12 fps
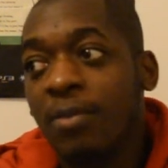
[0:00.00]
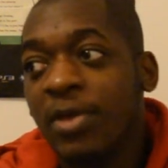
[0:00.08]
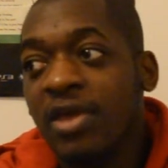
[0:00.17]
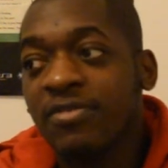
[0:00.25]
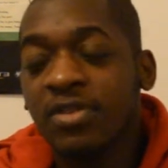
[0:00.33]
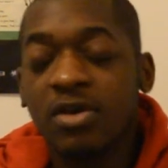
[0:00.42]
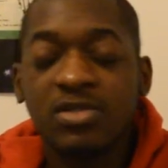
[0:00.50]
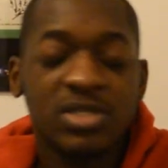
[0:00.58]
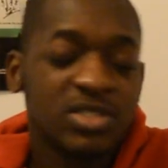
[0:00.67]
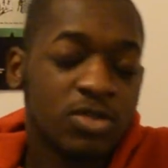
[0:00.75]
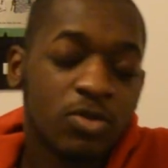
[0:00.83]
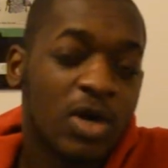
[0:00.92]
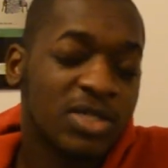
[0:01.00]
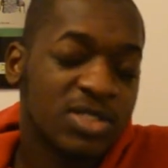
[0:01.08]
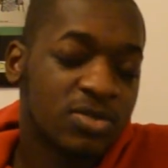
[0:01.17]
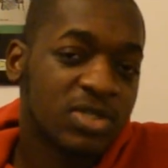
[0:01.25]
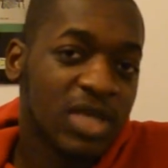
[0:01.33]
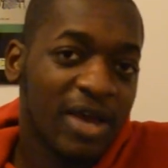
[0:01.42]
Even though these two aren't
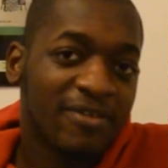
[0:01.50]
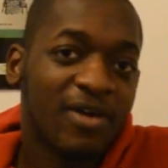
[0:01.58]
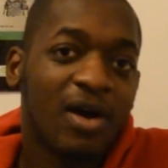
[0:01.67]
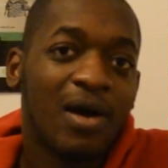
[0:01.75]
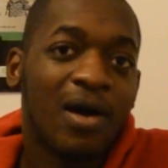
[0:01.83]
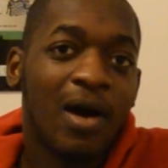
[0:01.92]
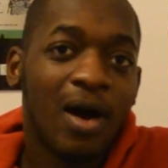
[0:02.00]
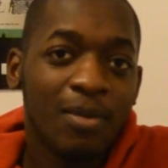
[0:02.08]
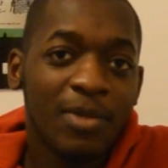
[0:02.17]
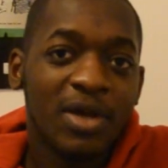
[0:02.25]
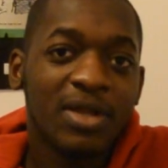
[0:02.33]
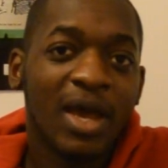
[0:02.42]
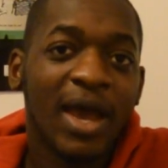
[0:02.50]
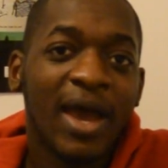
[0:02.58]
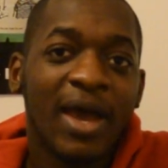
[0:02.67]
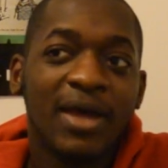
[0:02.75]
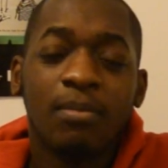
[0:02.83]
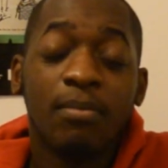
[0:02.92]
still together, Armin
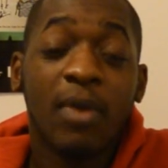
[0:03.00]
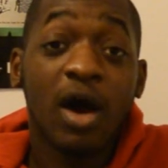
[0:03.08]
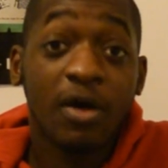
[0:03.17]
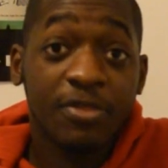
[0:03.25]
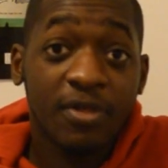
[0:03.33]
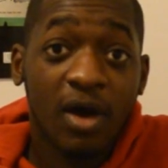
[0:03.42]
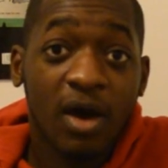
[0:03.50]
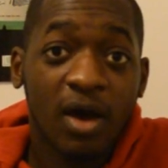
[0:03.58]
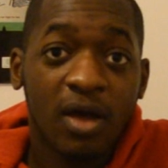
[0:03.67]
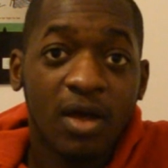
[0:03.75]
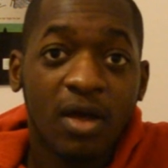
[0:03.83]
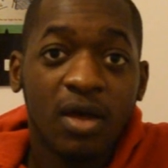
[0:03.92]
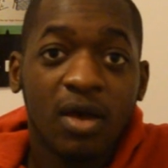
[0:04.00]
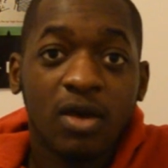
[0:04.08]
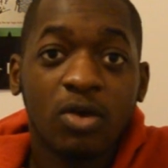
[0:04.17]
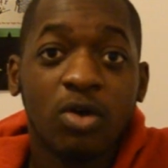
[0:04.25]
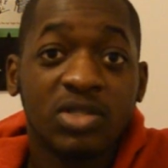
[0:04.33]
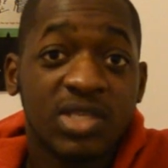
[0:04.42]
and Martha
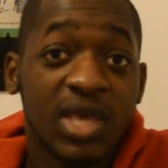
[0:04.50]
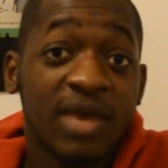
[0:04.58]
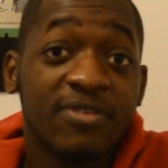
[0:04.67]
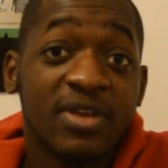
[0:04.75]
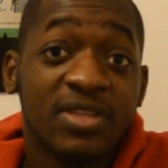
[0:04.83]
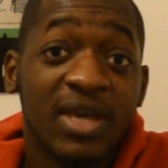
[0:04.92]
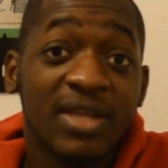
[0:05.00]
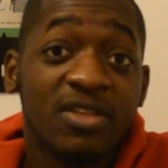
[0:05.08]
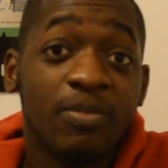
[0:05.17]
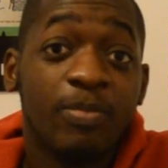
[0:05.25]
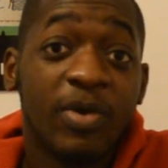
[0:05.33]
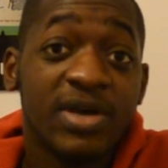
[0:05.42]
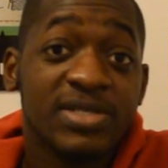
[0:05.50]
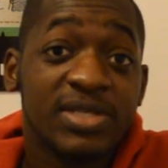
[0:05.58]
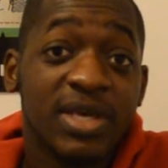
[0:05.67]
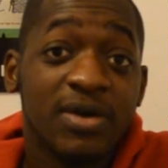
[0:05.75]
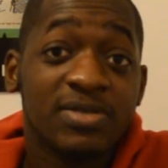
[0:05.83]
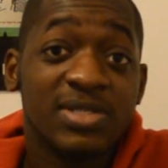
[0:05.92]
got together at the end of Boys and
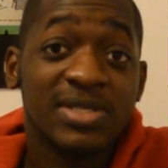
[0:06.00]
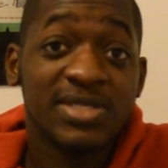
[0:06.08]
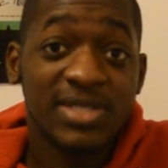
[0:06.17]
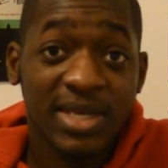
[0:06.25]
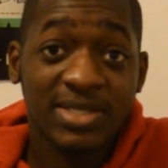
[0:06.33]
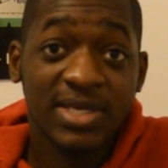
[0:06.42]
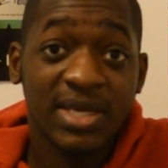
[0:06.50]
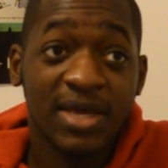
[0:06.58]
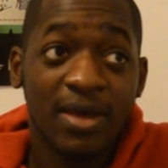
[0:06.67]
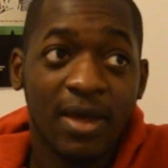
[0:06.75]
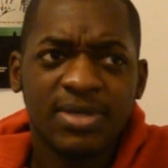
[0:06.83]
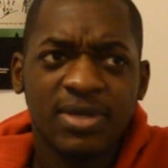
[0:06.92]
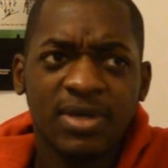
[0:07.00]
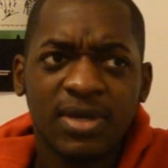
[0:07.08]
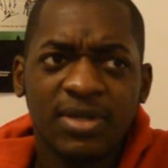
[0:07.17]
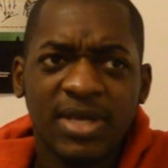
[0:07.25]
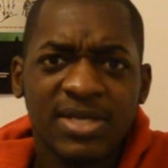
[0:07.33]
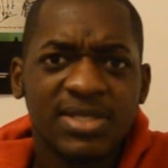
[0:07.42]
Girls in the City,
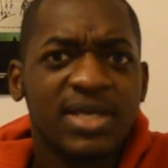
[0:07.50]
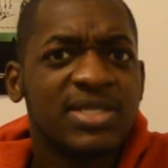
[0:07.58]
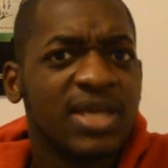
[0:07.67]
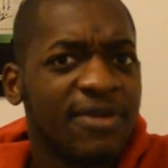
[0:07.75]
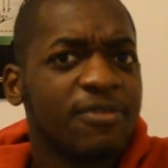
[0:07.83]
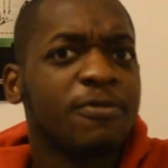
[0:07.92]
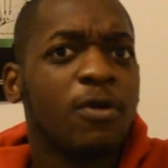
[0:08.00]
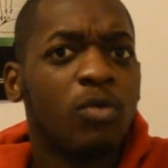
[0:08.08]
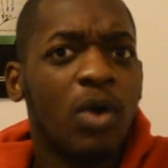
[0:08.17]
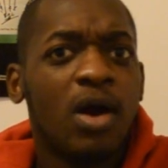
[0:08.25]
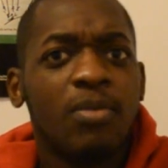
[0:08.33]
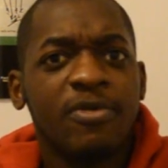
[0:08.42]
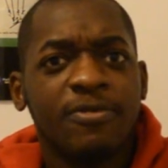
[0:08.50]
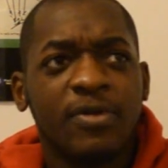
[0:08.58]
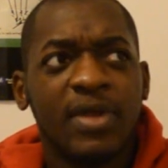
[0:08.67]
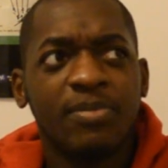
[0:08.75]
they stayed together for a while before they